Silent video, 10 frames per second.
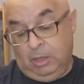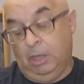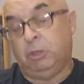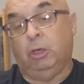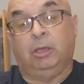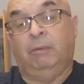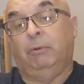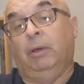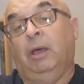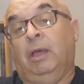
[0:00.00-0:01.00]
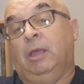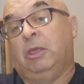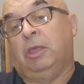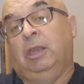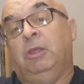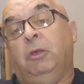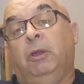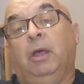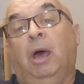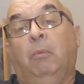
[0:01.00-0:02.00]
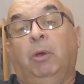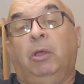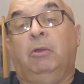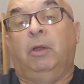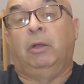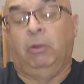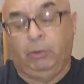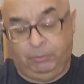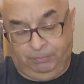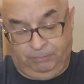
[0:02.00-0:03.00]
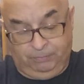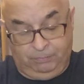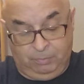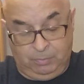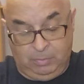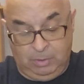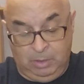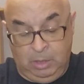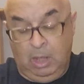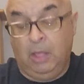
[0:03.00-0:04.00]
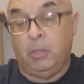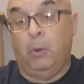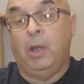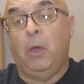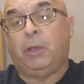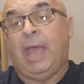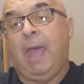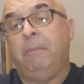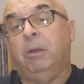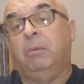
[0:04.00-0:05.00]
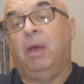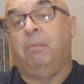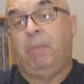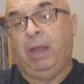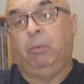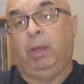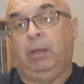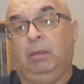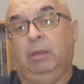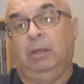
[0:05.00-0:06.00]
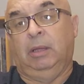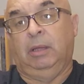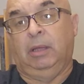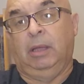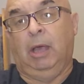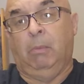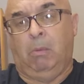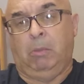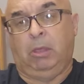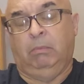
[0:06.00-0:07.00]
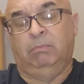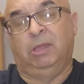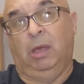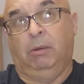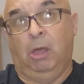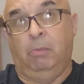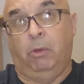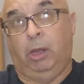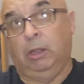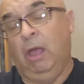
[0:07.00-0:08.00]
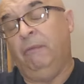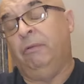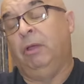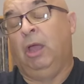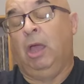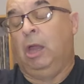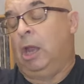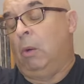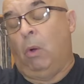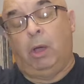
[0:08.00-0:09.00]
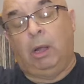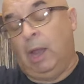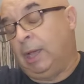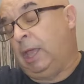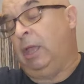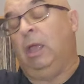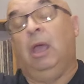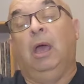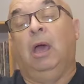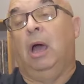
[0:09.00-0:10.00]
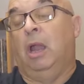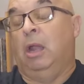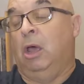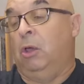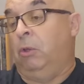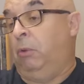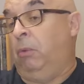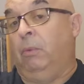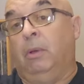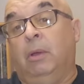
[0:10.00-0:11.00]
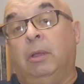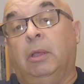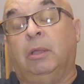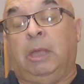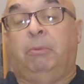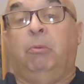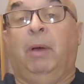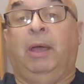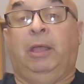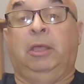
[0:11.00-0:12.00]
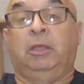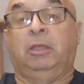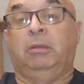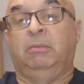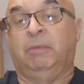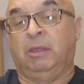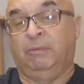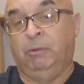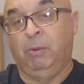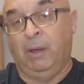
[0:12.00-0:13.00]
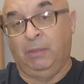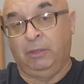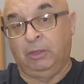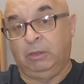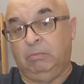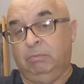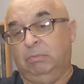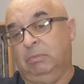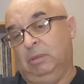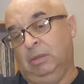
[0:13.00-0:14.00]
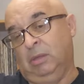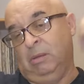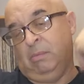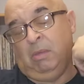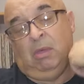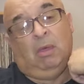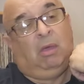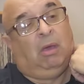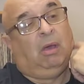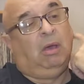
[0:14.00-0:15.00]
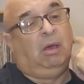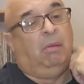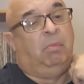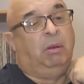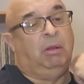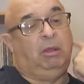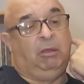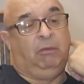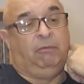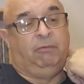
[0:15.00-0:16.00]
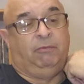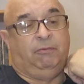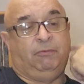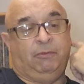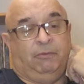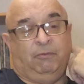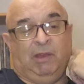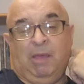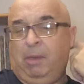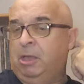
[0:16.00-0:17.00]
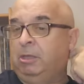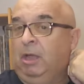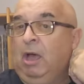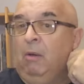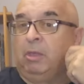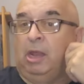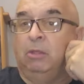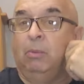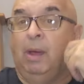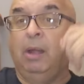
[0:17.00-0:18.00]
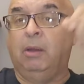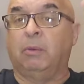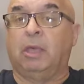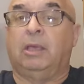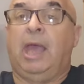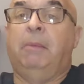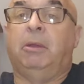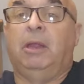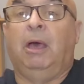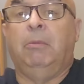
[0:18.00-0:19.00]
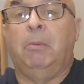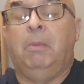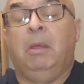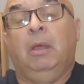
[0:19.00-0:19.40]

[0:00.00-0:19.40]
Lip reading: Insert cover art, as I said, insert artwork not included. There are no Camden and Pickwick albums, so no Burning Love, no I Got Lucky, no Separate Ways. There's a few others. I believe Flaming Star was another one. It was a Camden album.